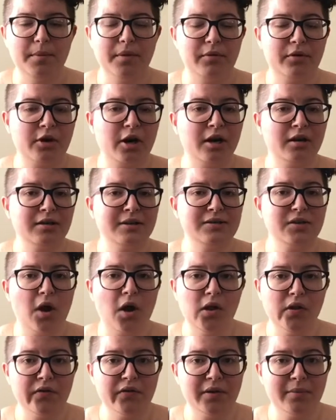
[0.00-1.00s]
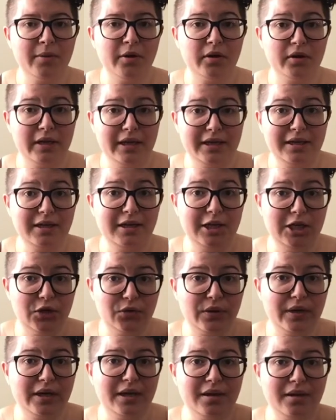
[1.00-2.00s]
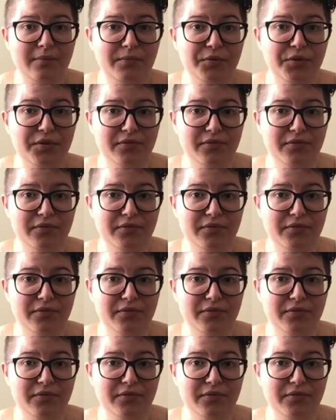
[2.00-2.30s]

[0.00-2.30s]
But regardless, all of them are, like, hearing